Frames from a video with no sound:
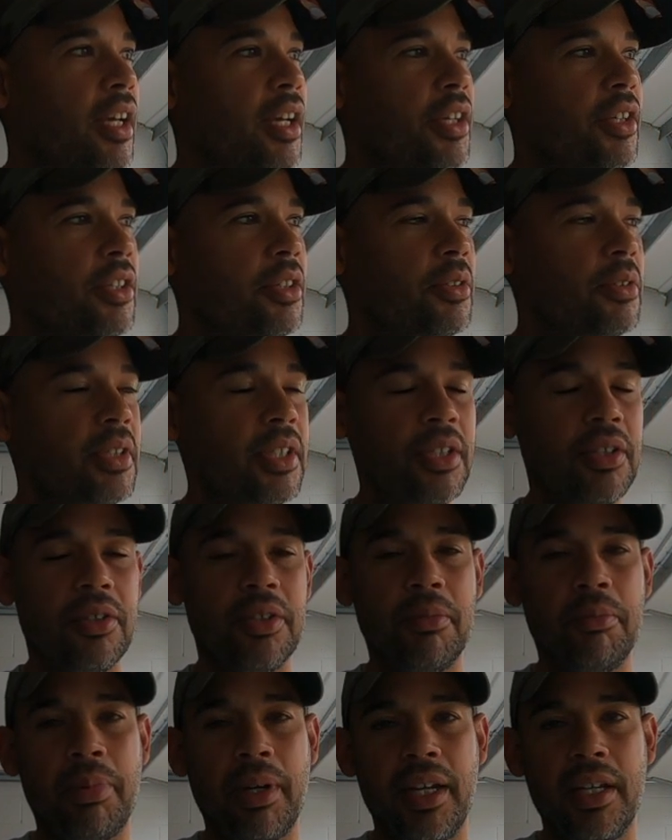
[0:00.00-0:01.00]
you know, get
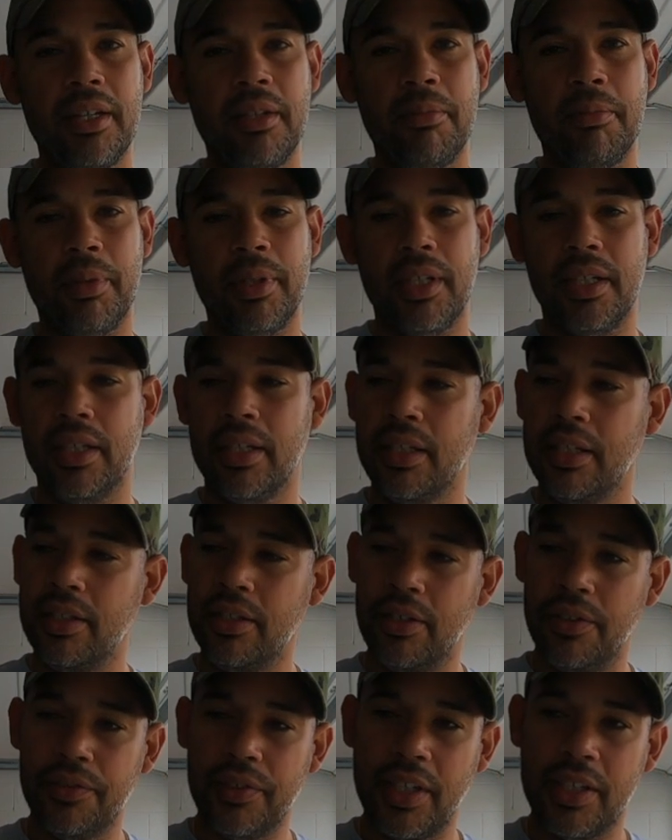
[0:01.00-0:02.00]
on a bike, but you
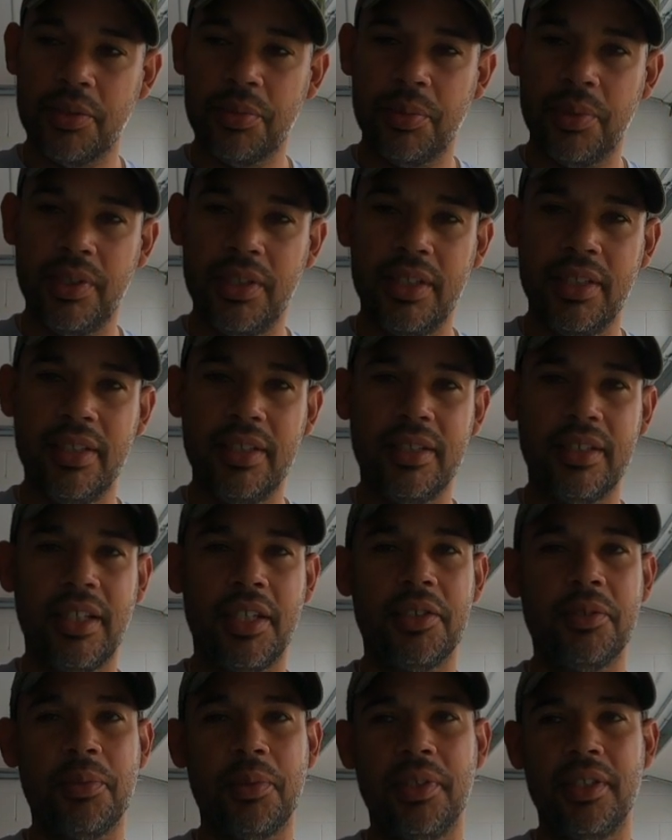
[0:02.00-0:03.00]
know, if that's what it is,
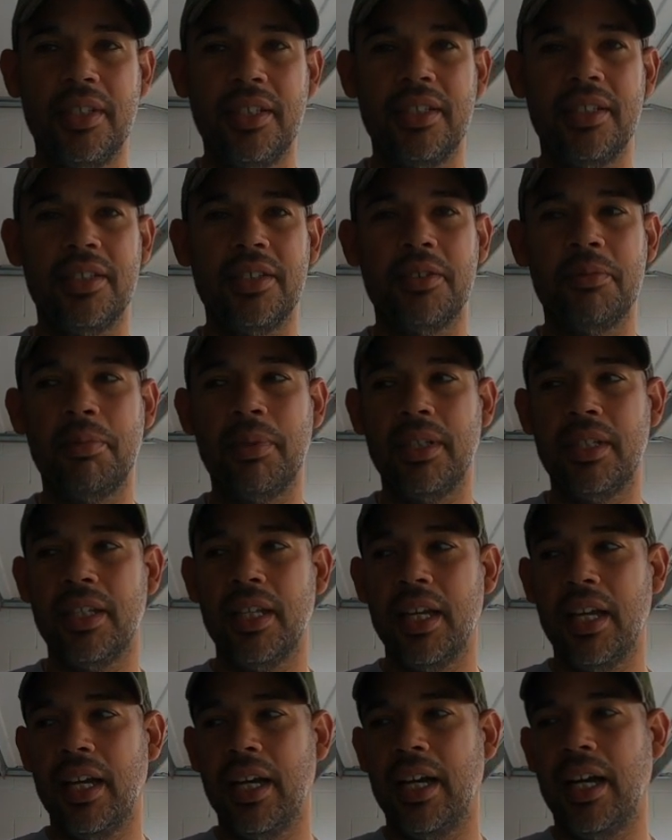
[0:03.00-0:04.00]
that's what it is. But
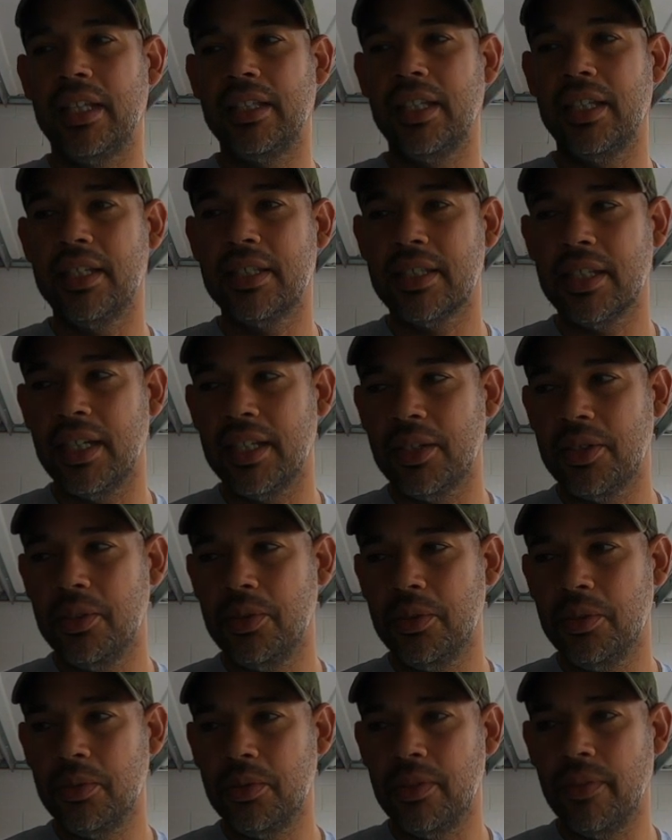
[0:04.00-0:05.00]
I think it's kind of
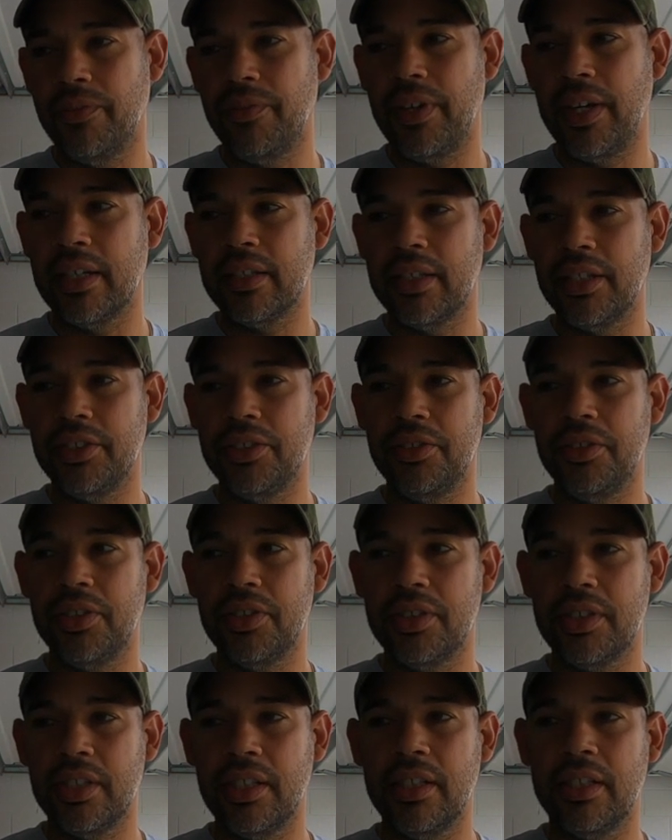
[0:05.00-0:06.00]
cool the fact that you
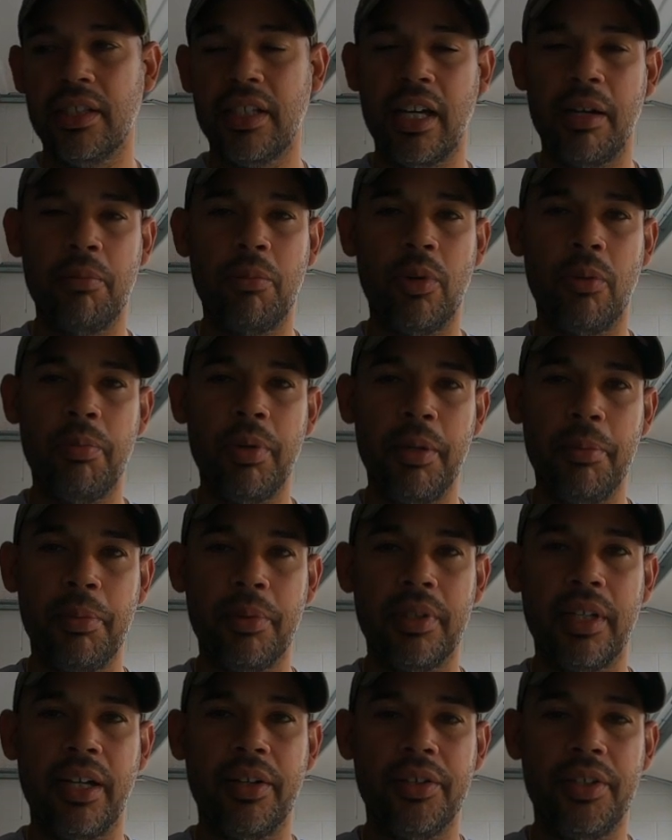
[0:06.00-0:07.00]
just see a lot more
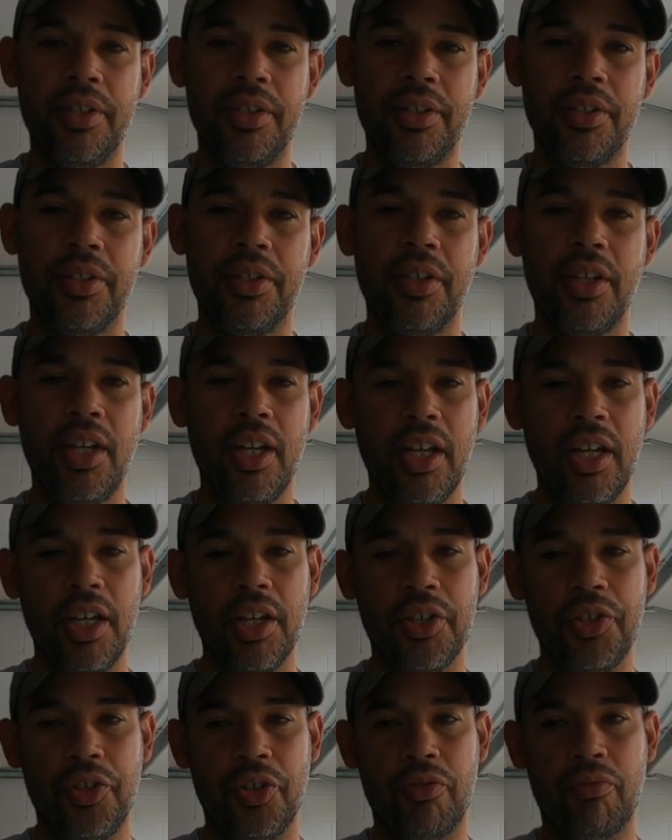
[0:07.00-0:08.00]
people out here,
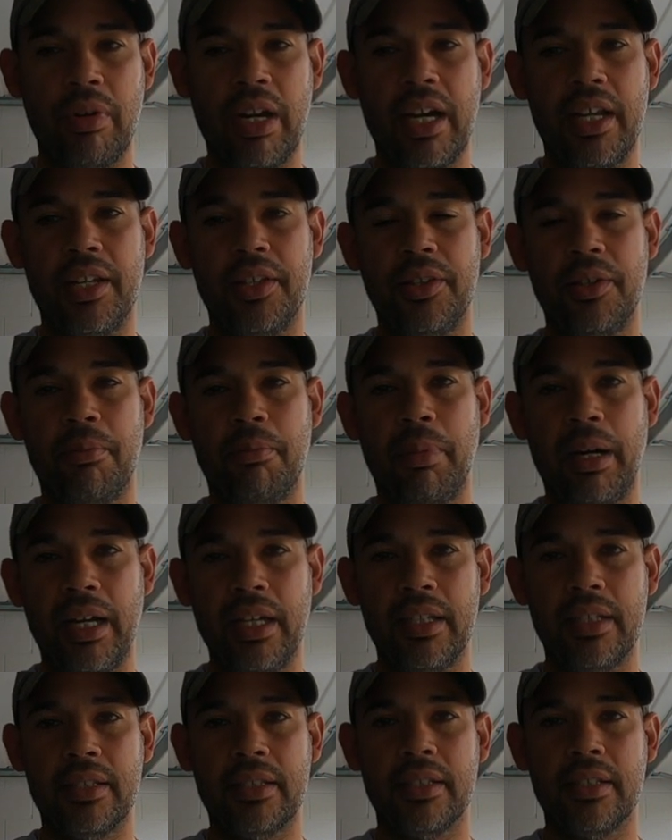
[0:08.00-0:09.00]
you know, riding their
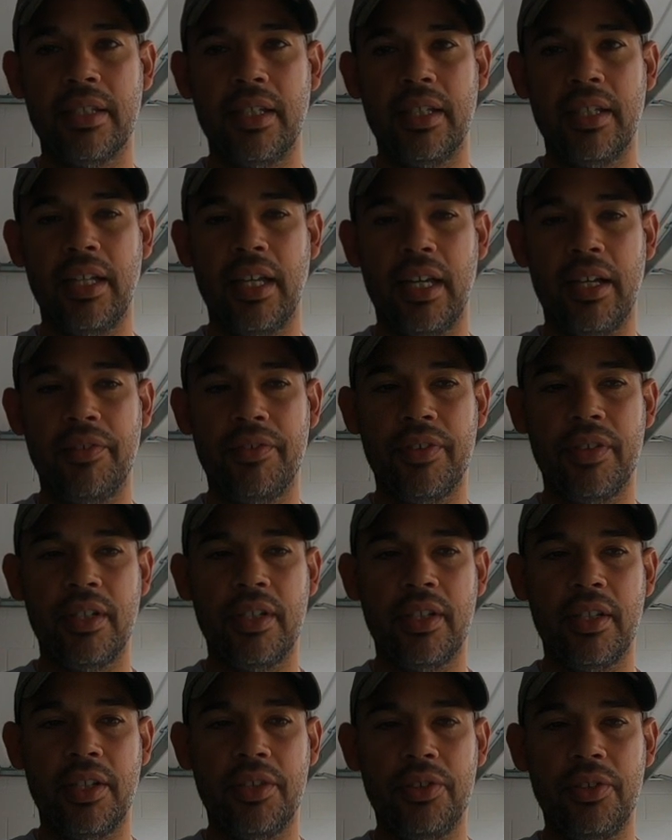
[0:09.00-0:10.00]
bikes and have
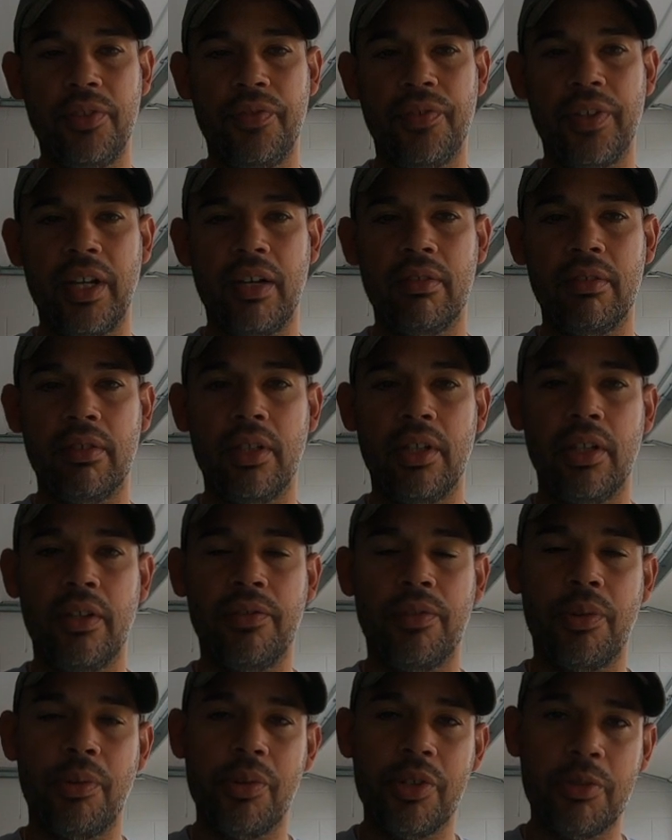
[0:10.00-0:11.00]
a newfound
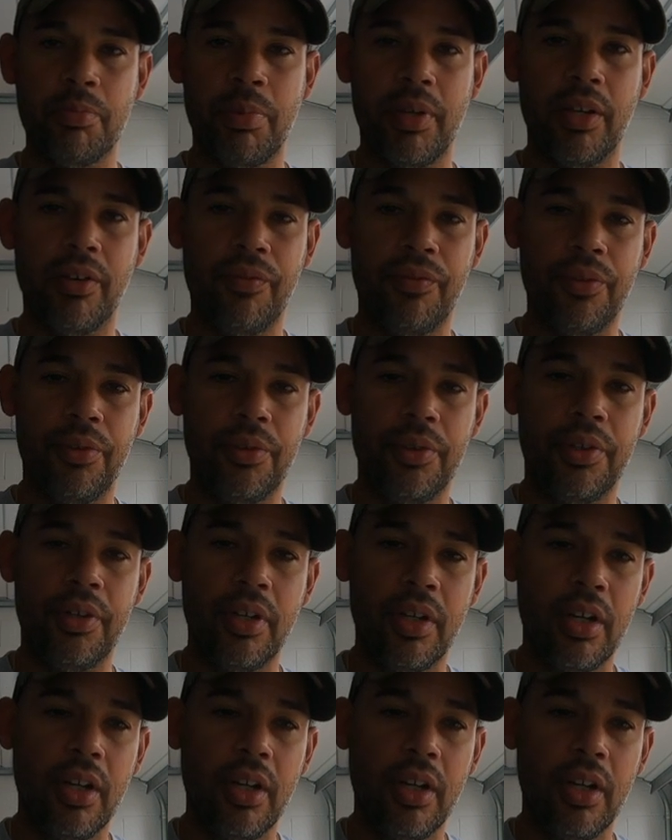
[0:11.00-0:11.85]
love or respect for